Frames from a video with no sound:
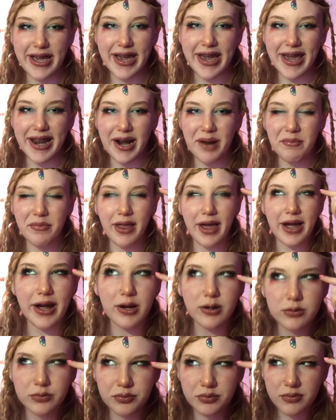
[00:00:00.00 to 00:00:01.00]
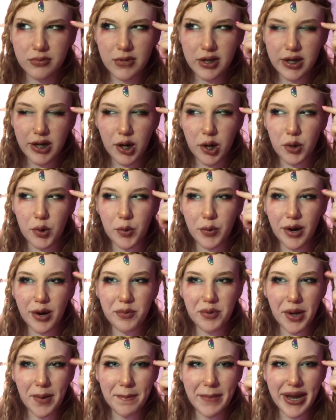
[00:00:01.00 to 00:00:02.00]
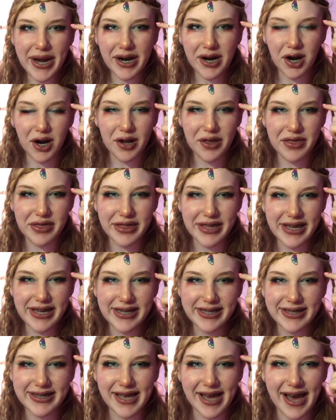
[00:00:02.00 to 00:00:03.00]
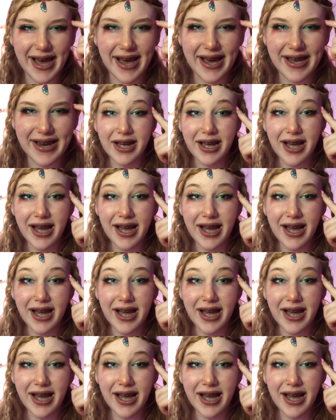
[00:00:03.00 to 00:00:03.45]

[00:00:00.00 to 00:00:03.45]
And I'm like, what would make her think that?